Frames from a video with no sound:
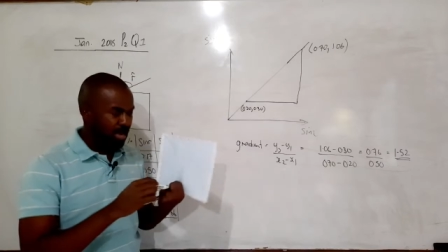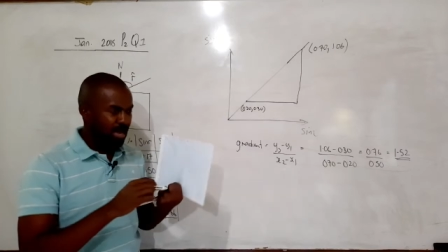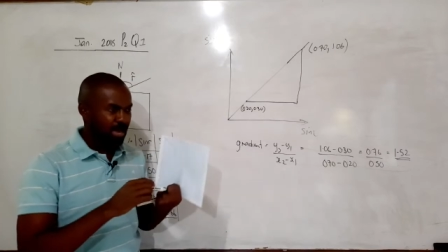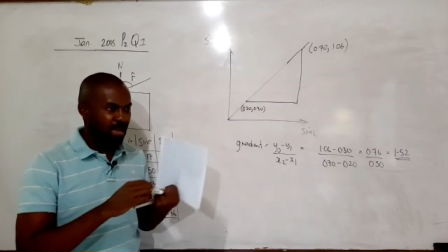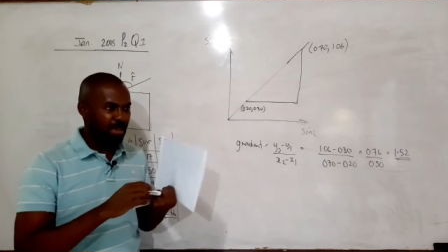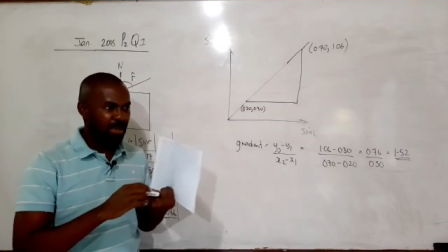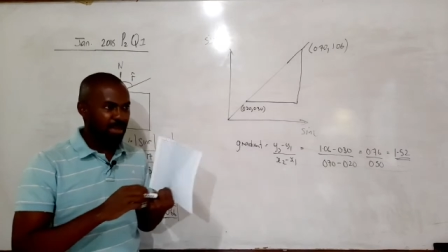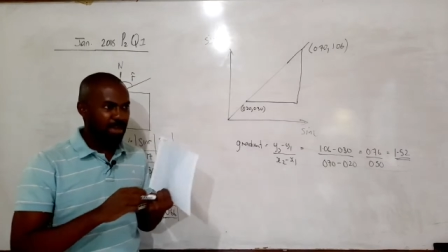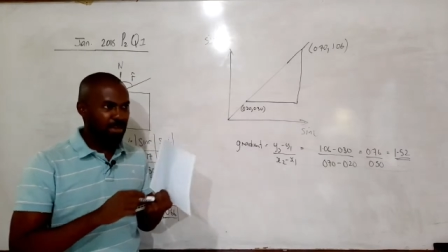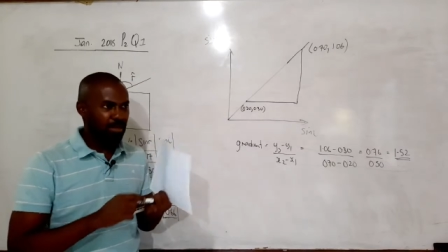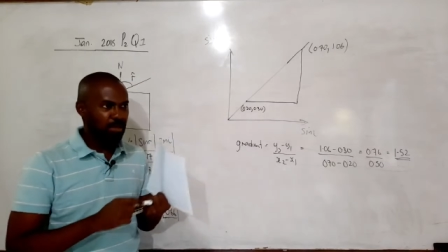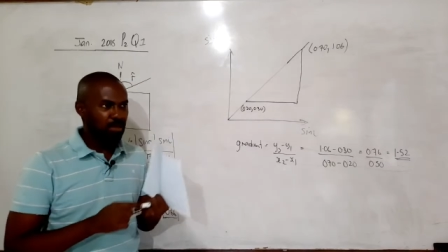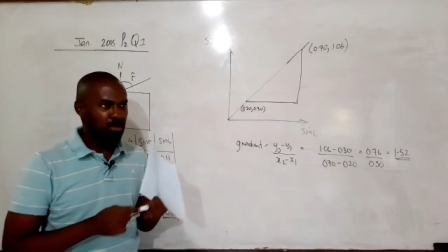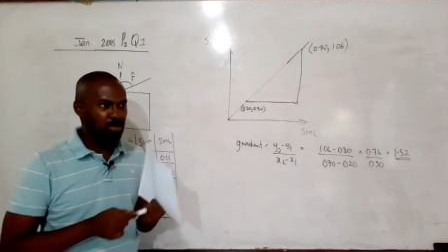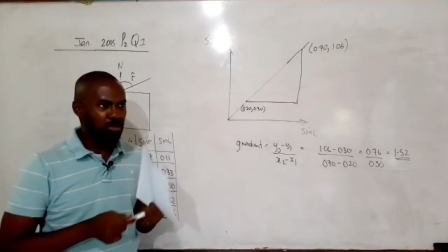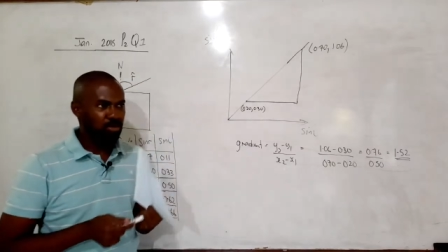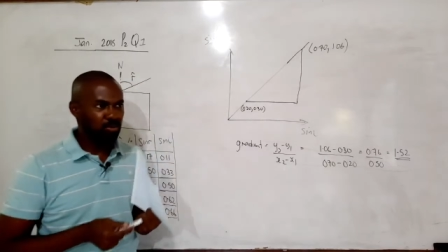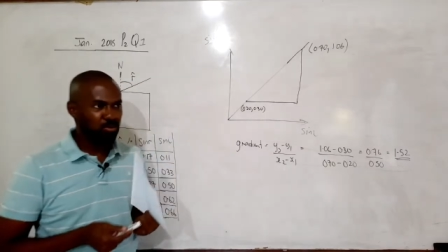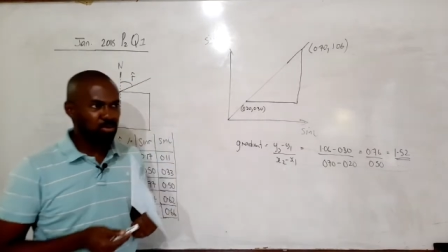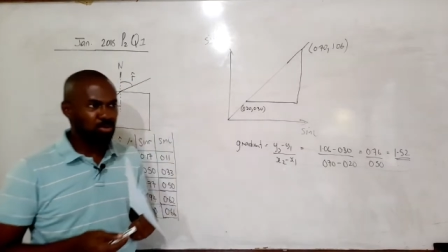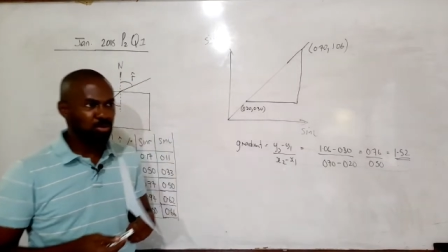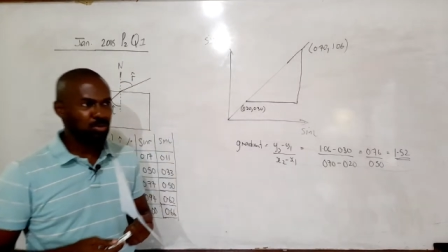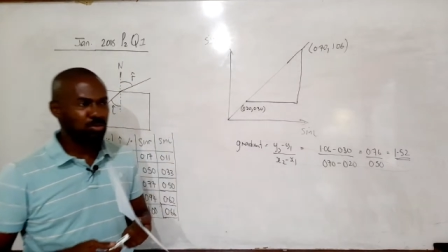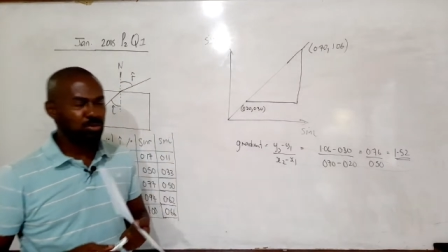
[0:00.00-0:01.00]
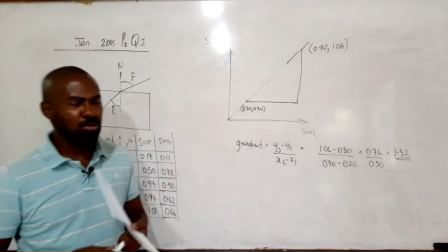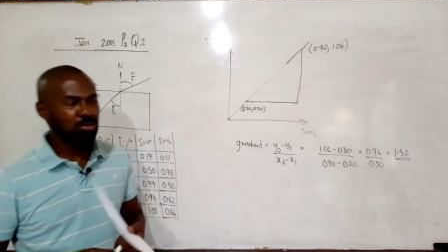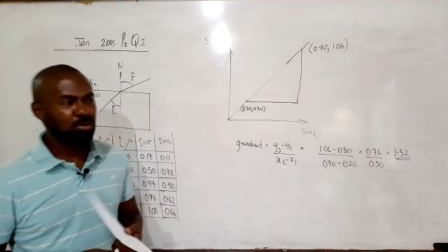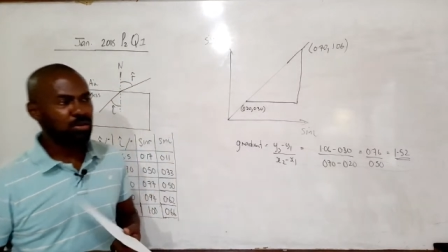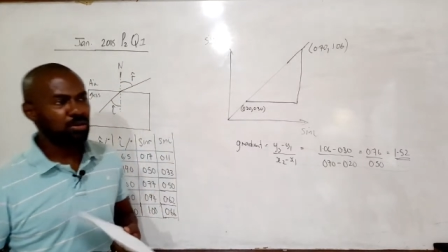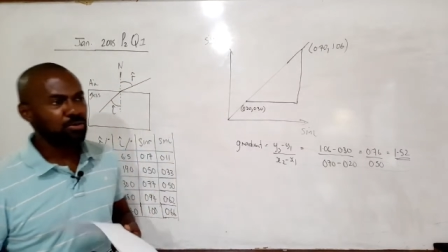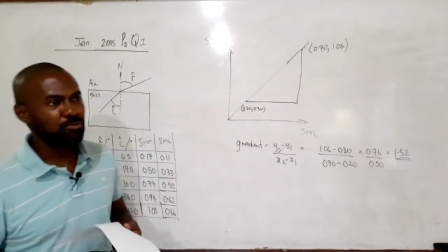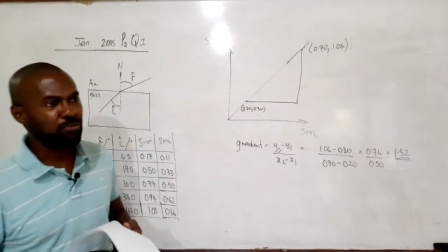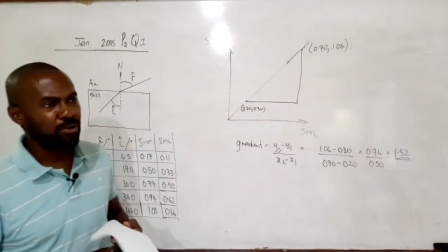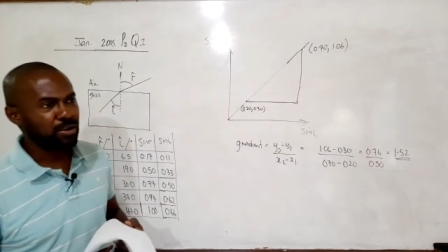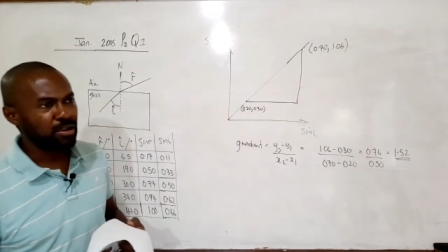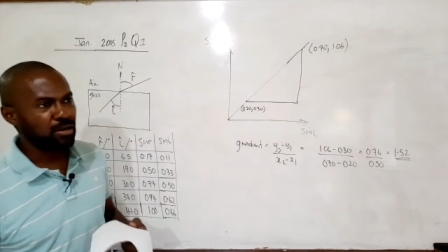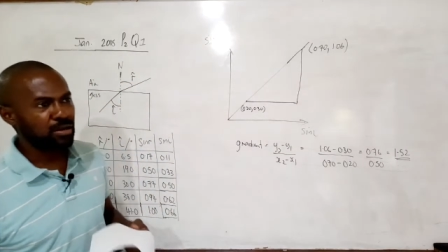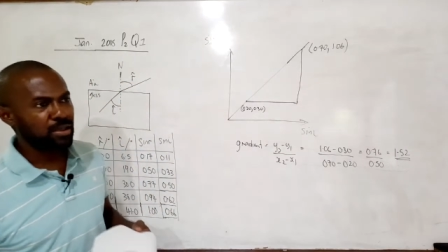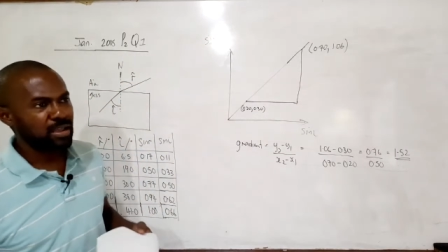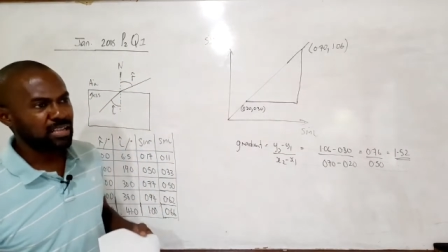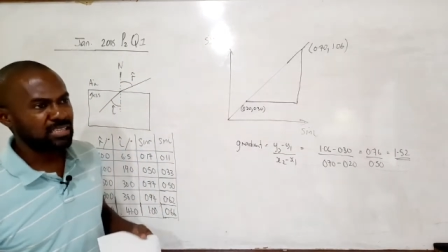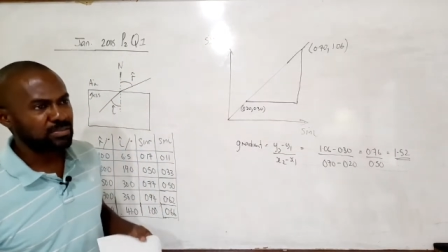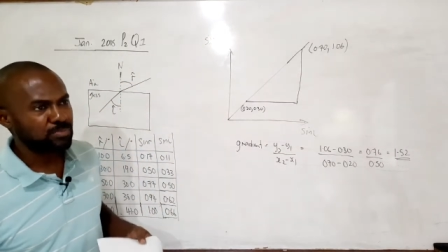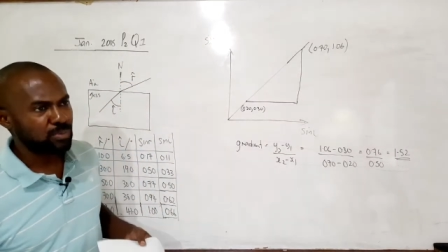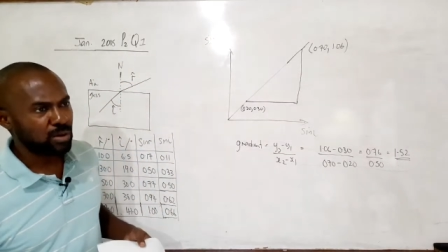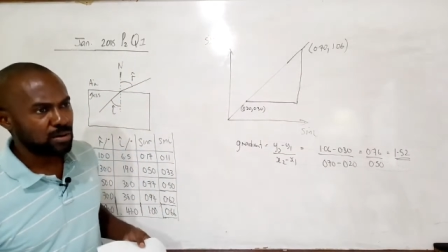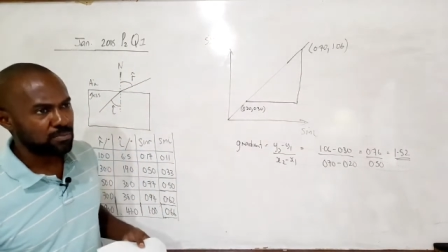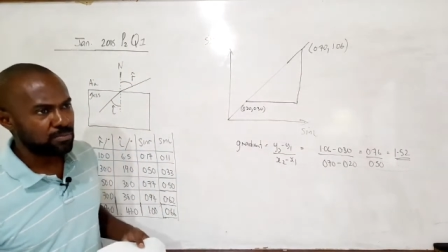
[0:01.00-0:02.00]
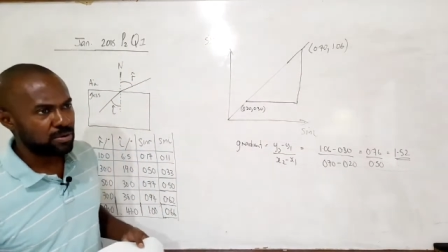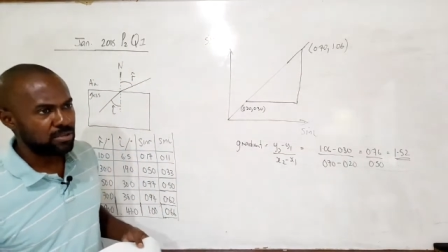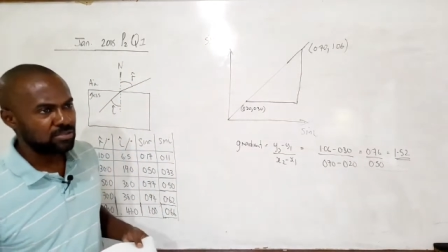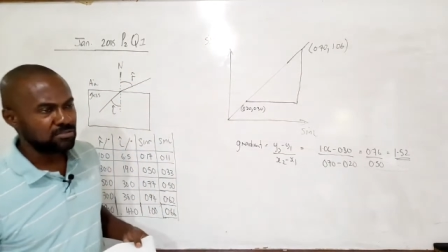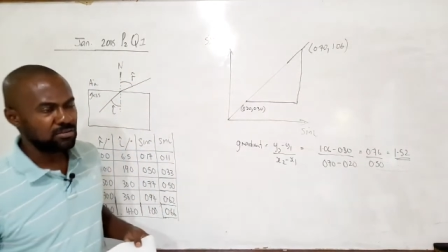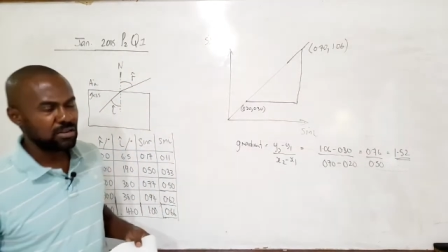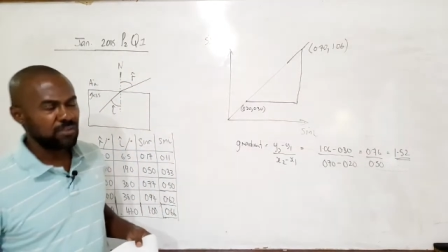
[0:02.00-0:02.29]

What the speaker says: Again, due to regular experiments,